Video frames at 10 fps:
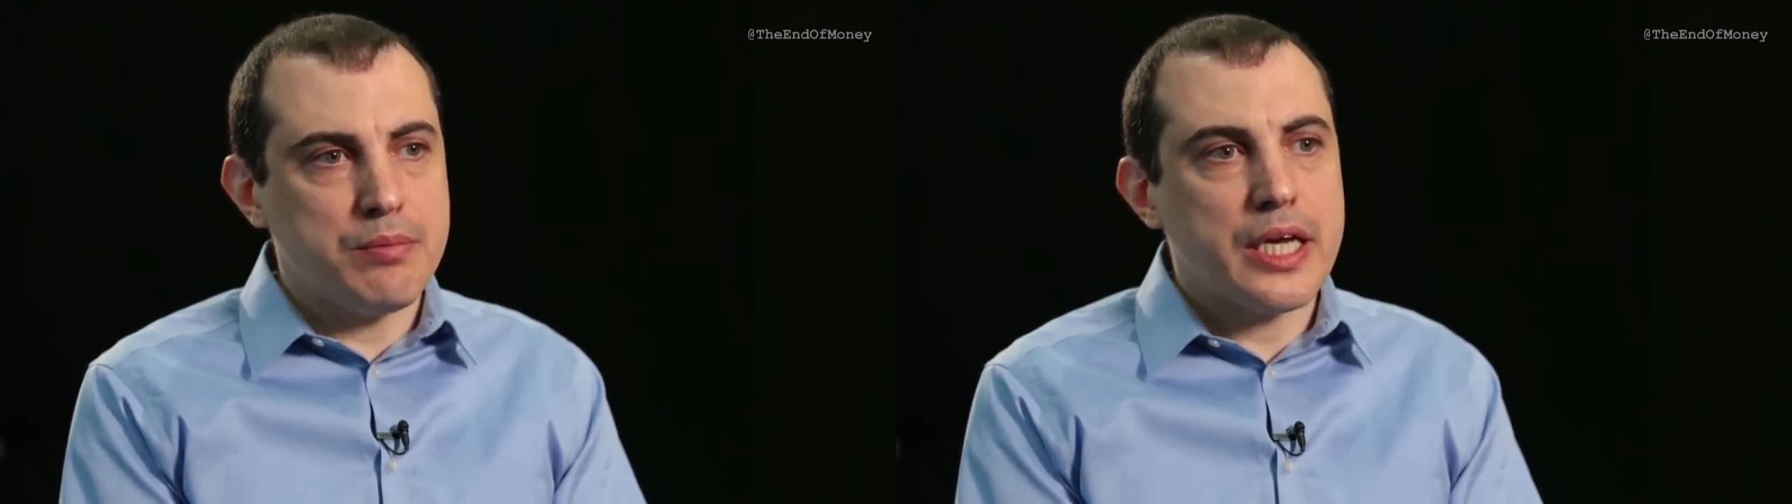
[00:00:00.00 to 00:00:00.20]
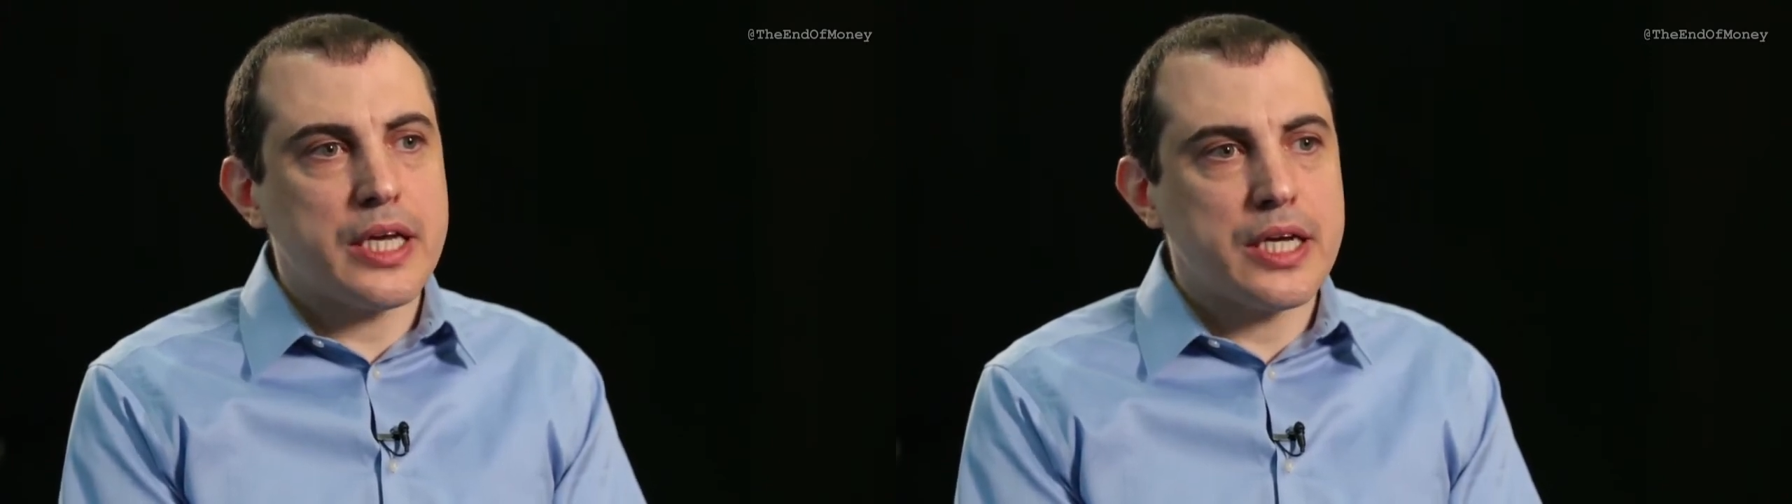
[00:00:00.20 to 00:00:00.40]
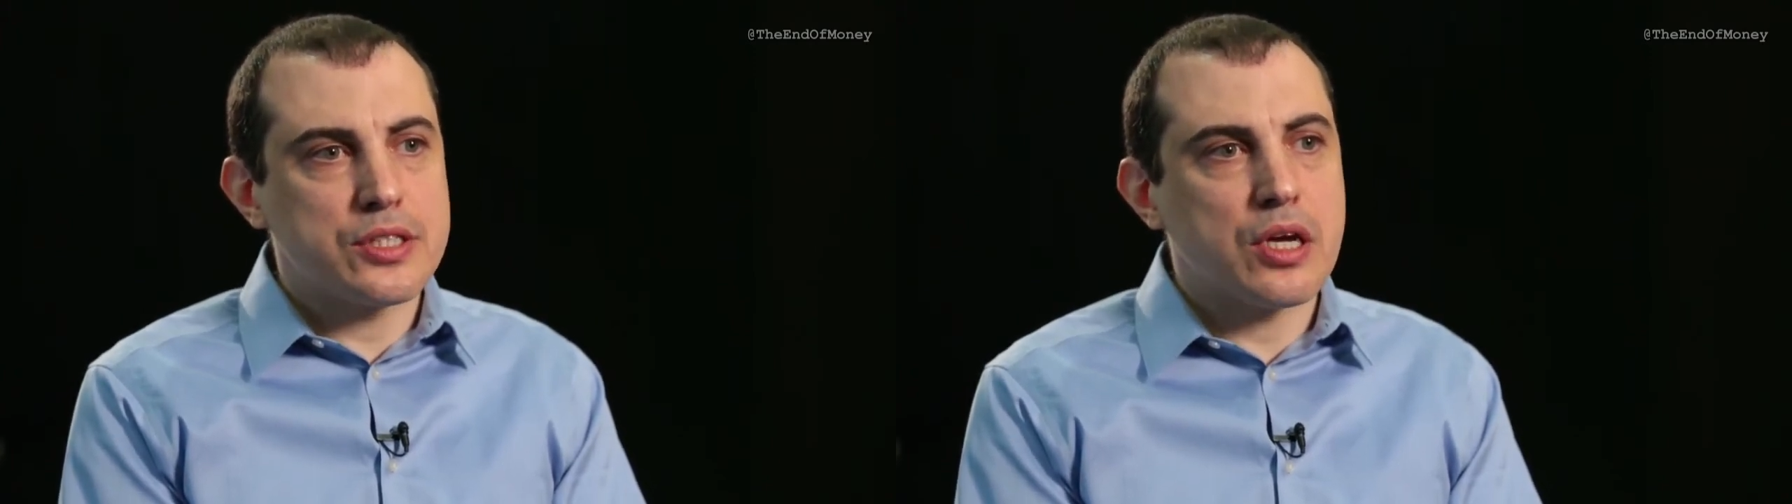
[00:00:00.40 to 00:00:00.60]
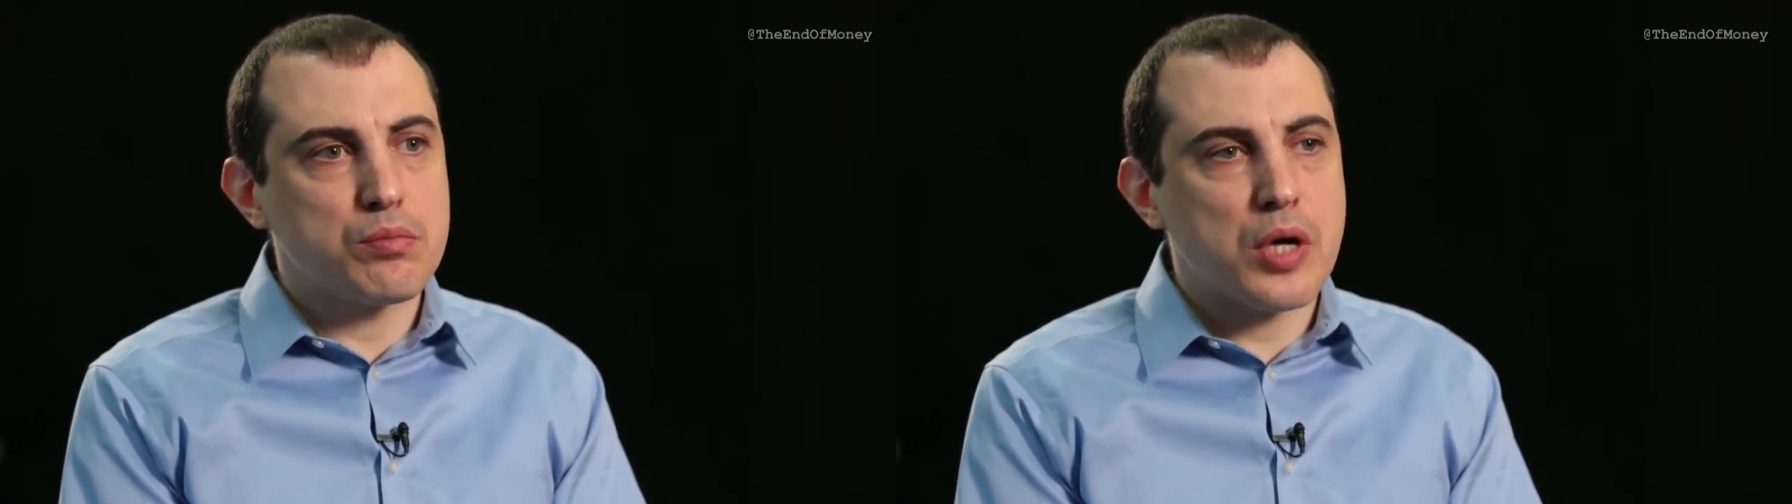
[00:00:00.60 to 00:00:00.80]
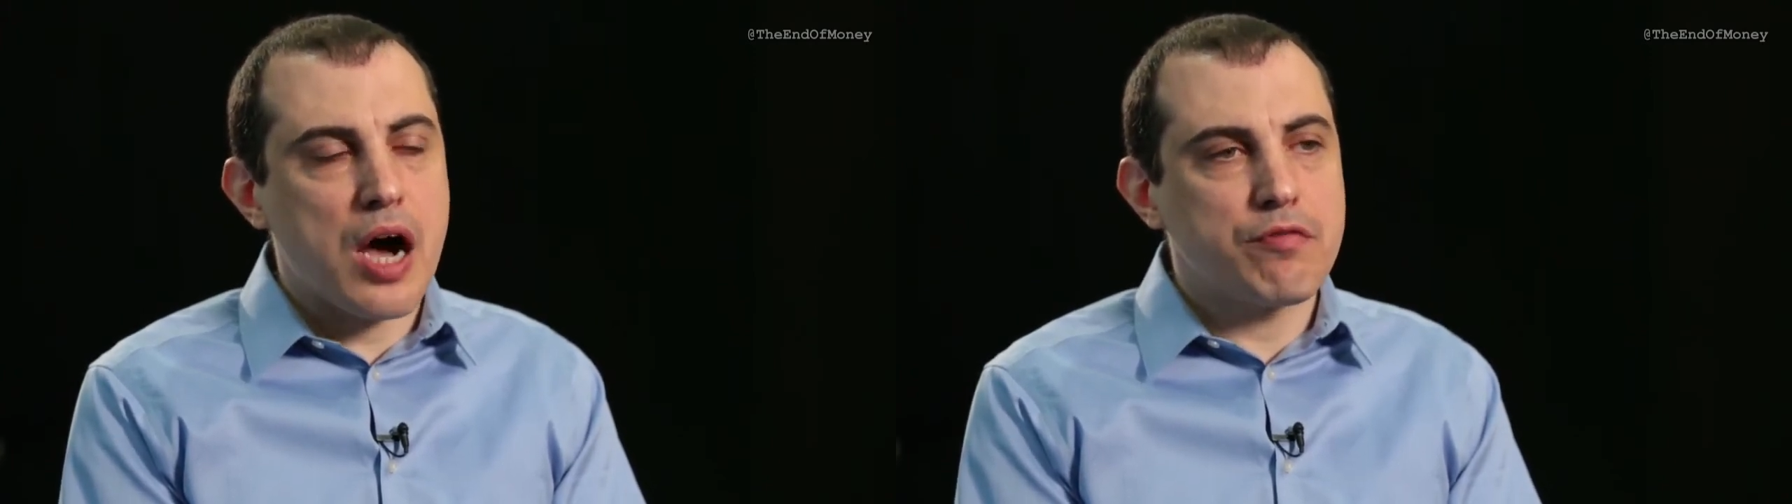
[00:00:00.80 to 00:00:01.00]
making it
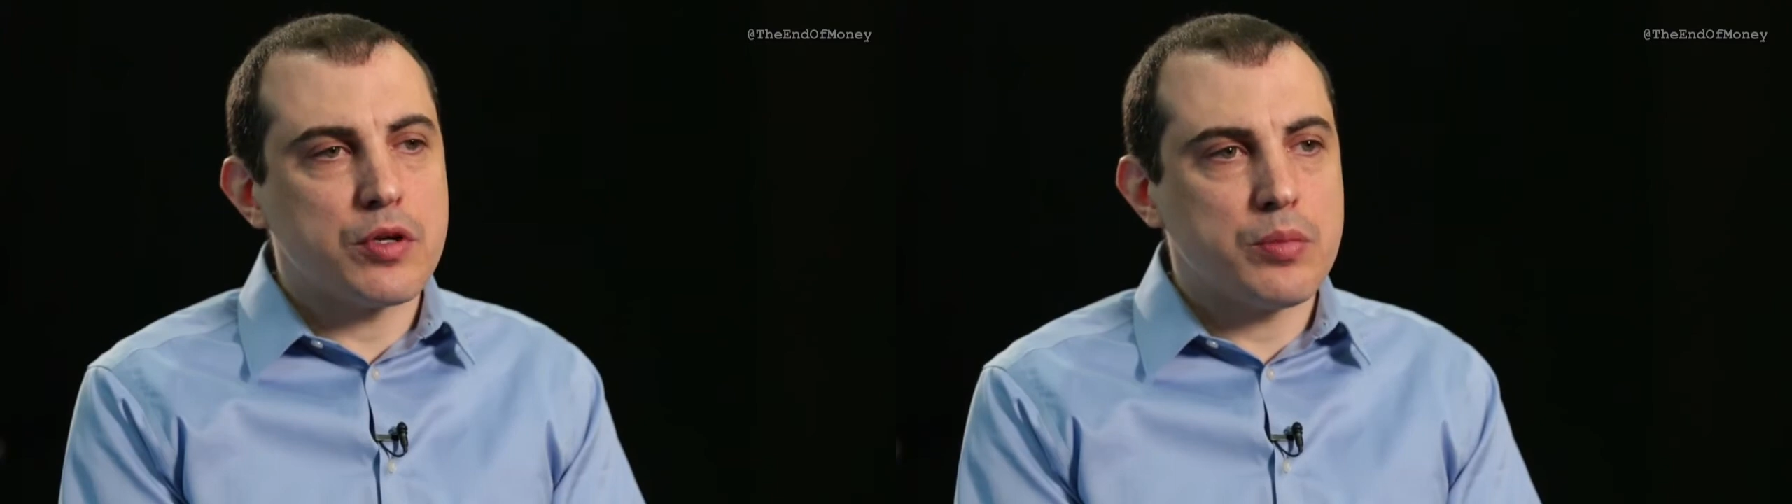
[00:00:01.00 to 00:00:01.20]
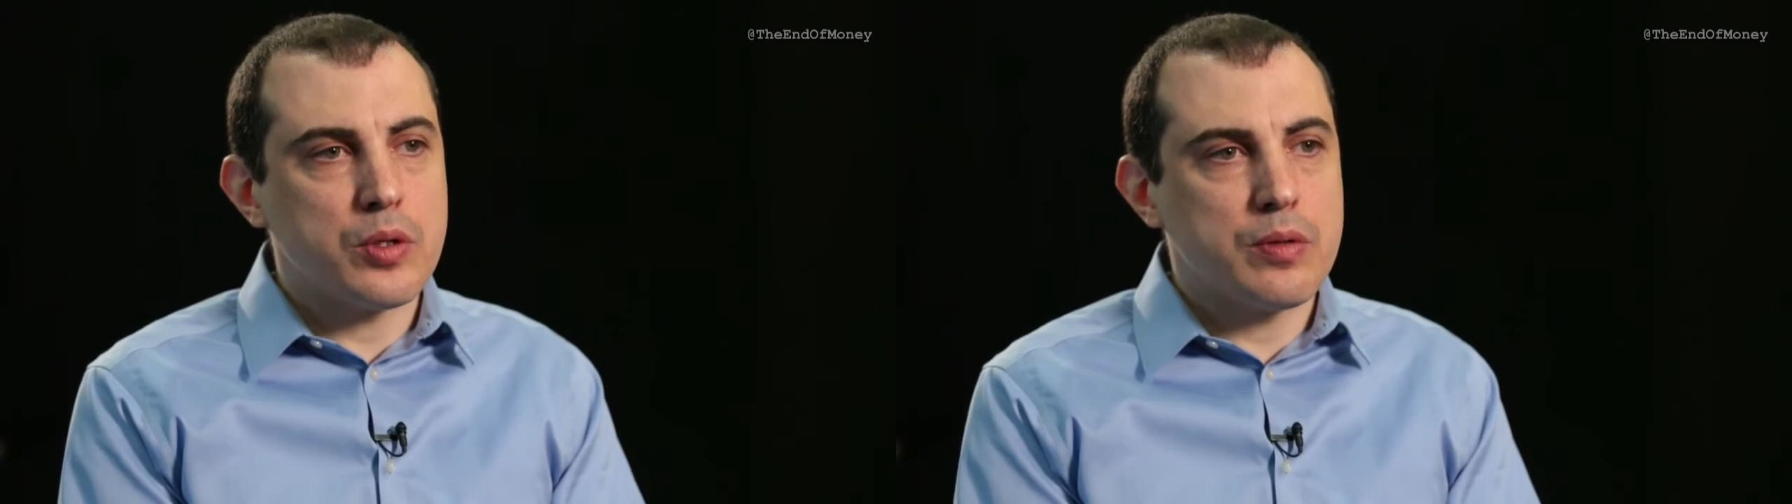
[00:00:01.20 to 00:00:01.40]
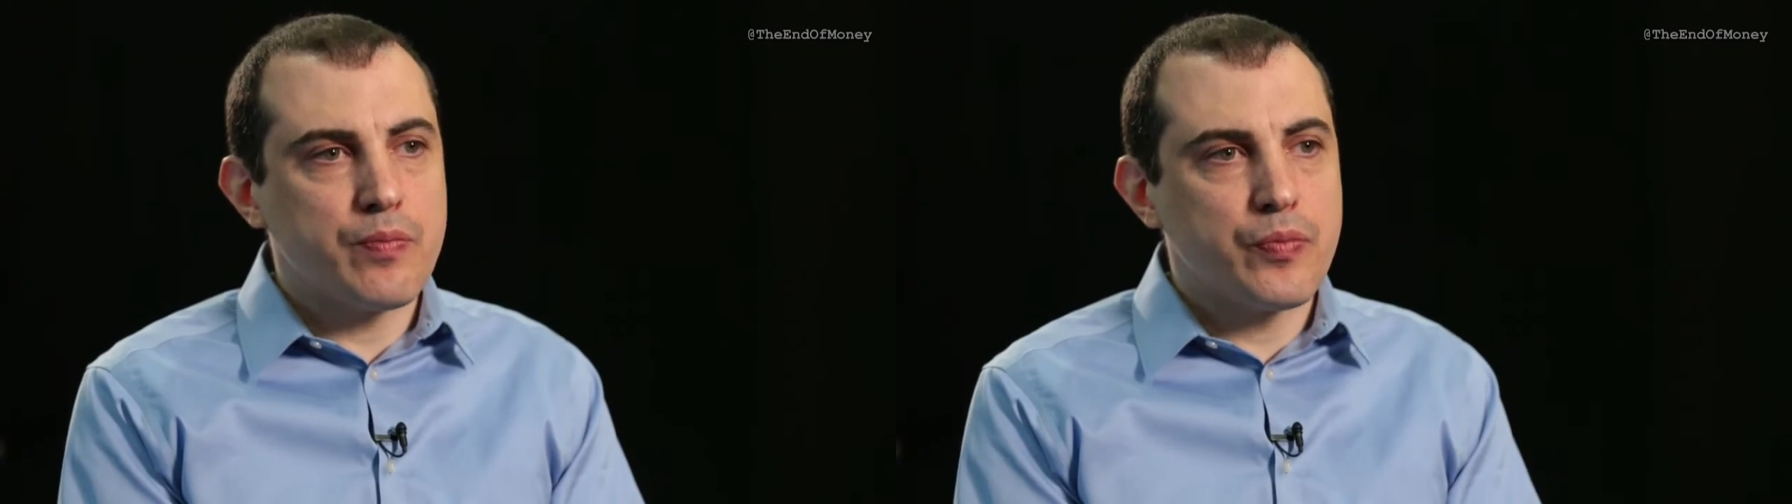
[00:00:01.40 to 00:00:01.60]
unprofitable.